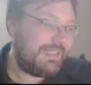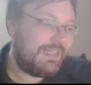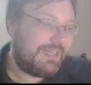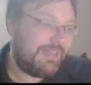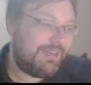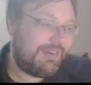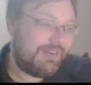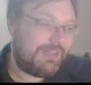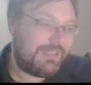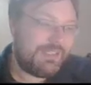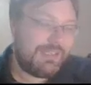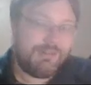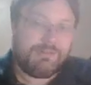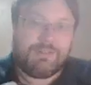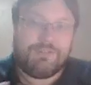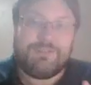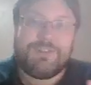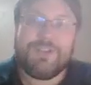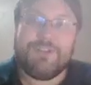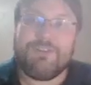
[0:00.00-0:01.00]
or did a
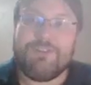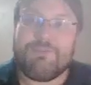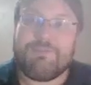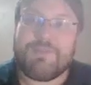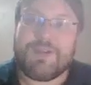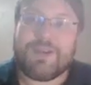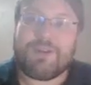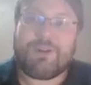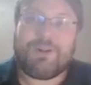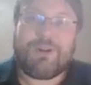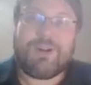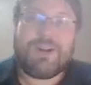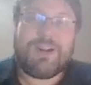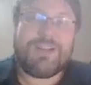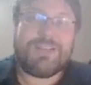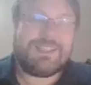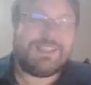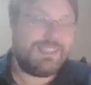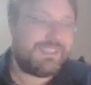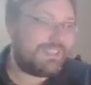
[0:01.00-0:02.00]
review of my
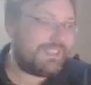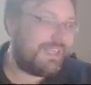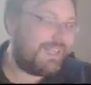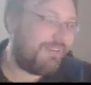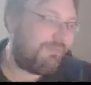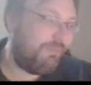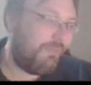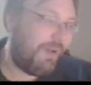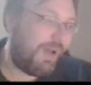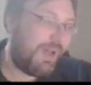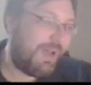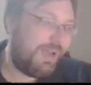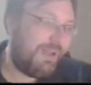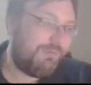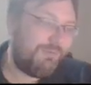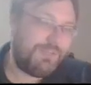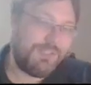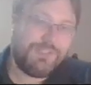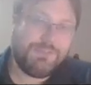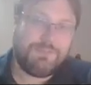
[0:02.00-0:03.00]
cards and said, why
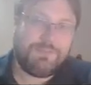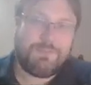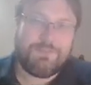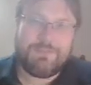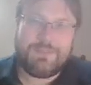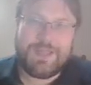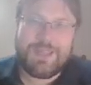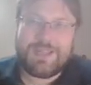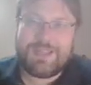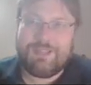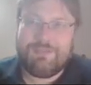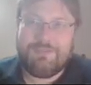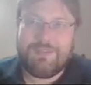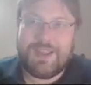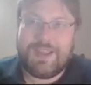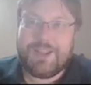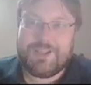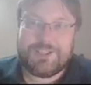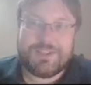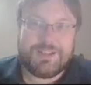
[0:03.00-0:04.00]
would you pick
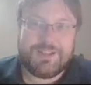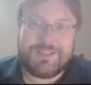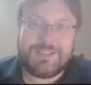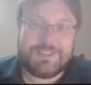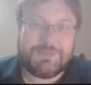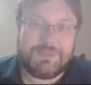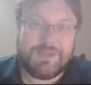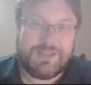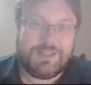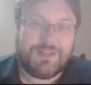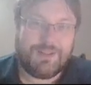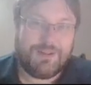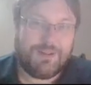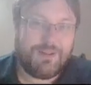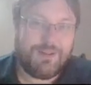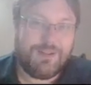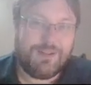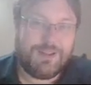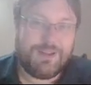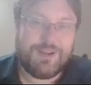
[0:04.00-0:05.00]
Evangeline to be
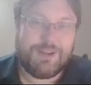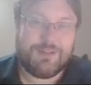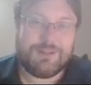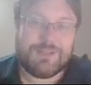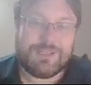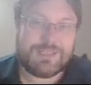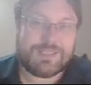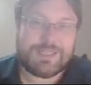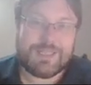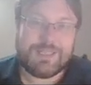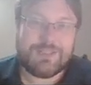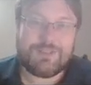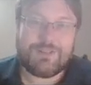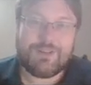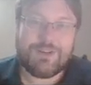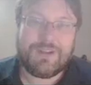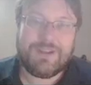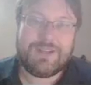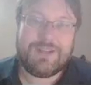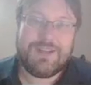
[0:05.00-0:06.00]
the sun
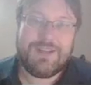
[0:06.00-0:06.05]
card?